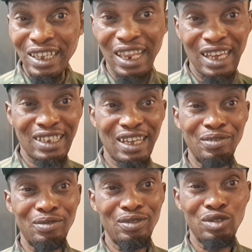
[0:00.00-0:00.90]
did last
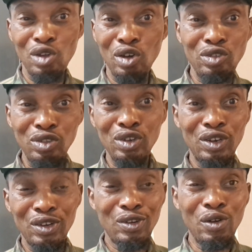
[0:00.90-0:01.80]
time. Don't
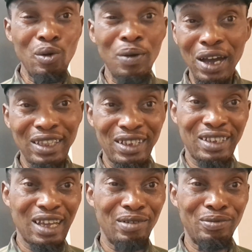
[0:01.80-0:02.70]
go back
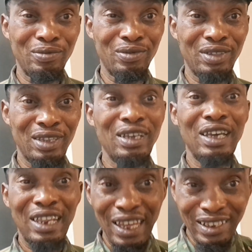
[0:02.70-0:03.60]
this time.
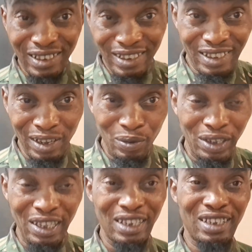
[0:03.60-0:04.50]
Let's deal
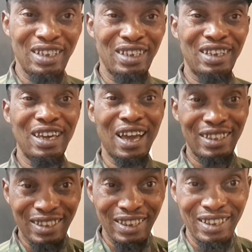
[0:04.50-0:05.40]
with this
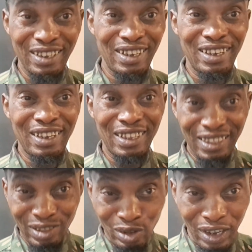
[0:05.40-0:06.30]
and see
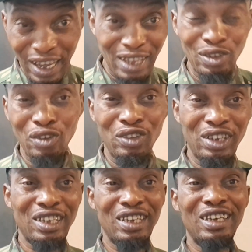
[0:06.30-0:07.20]
to the end of
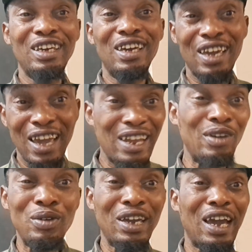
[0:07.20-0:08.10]
it.
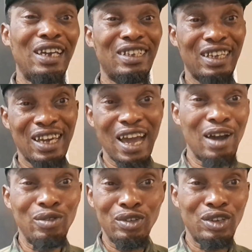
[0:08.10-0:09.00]
Anyway, guys,
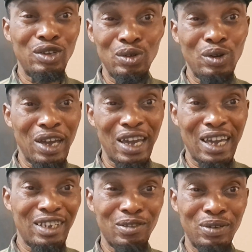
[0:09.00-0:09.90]
I will see you
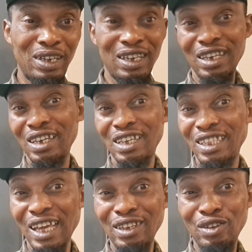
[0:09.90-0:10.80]
ASAP.
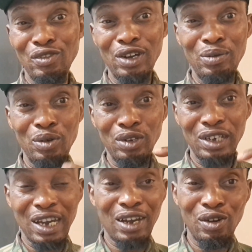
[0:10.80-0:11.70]
Thank you very much, and